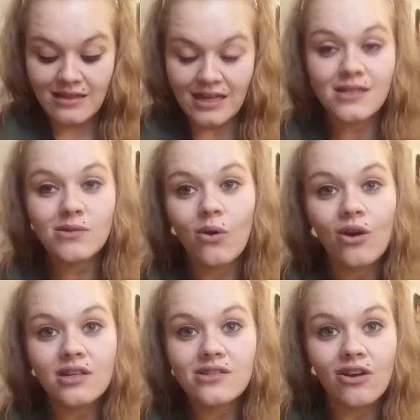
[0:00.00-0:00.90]
that's
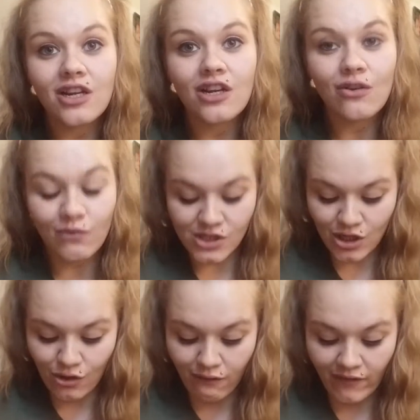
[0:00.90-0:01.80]
why I decided enough was
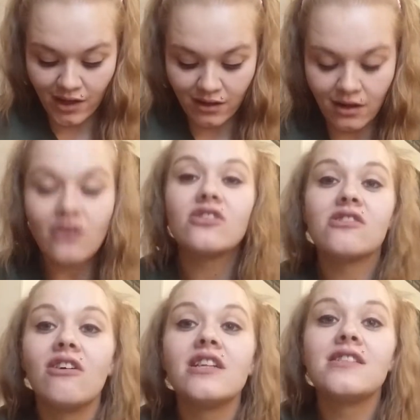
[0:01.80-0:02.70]
enough. And I
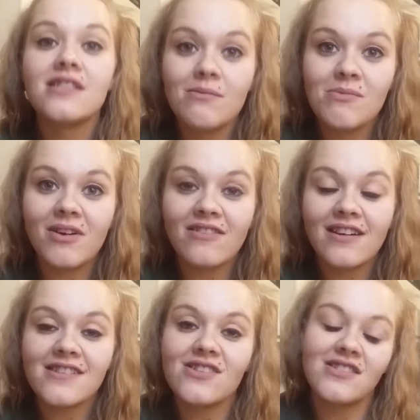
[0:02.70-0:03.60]
decided Slimming World,
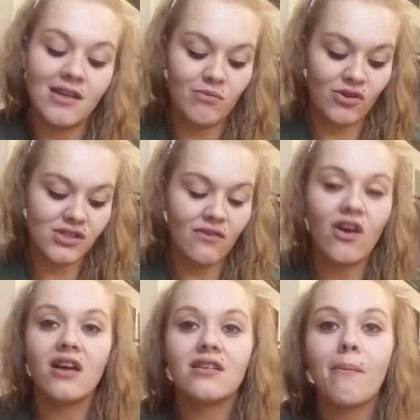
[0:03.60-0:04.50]
as I said, because I've
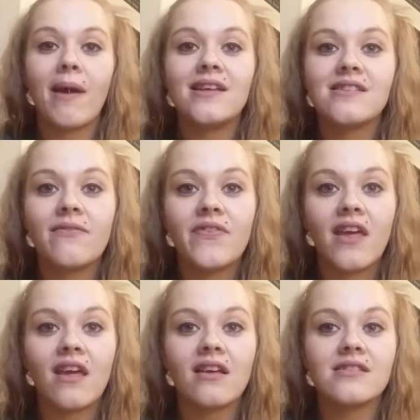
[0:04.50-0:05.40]
heard amazing
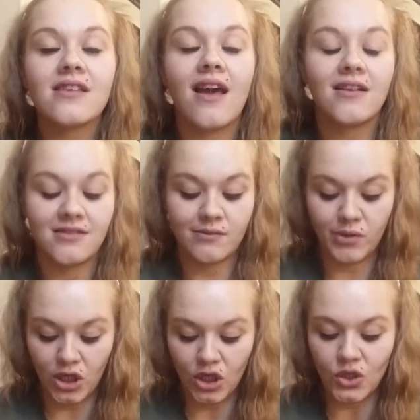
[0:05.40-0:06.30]
things and
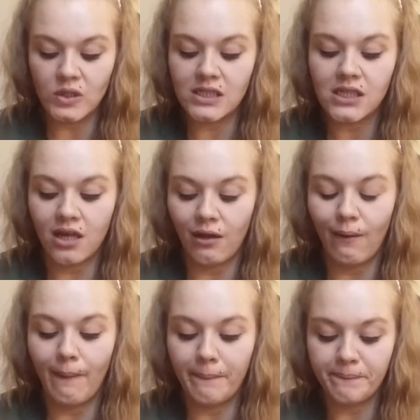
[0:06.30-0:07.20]
because
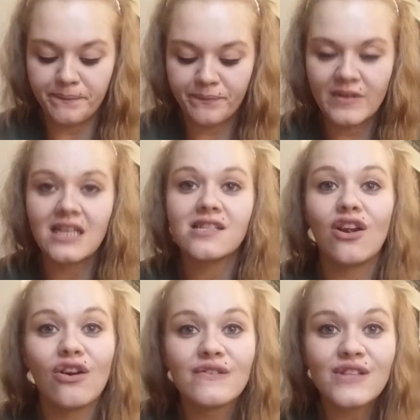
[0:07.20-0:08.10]
it's a
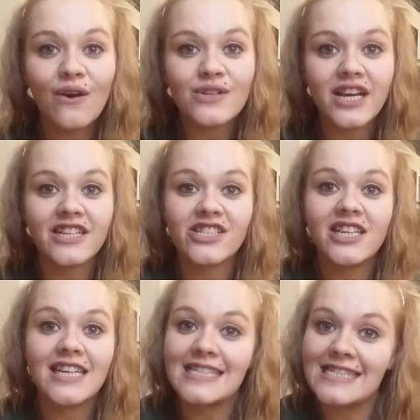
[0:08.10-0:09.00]
lifestyle change
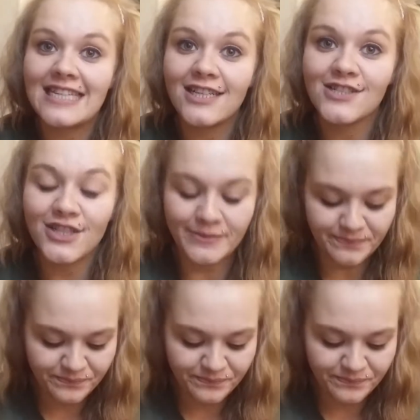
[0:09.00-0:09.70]
that you can stick to.